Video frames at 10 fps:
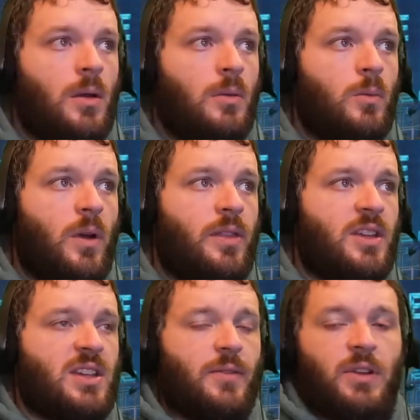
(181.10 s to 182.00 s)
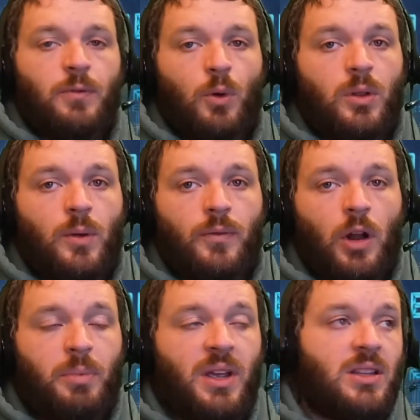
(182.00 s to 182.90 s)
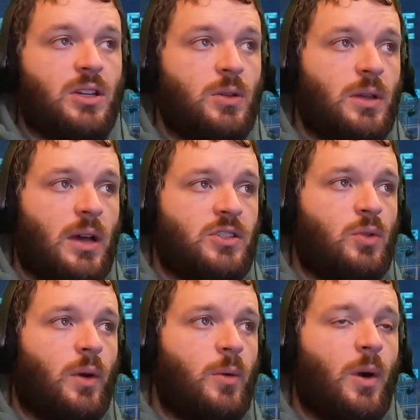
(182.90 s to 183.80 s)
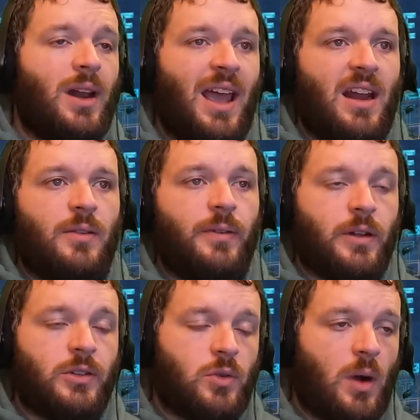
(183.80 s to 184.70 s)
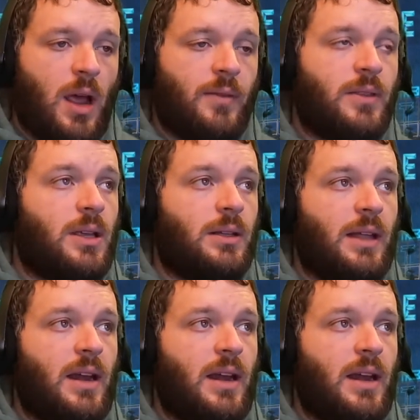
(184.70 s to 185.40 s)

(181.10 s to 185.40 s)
With the 74th overall pick in the 2021 NFL Draft, the Atlanta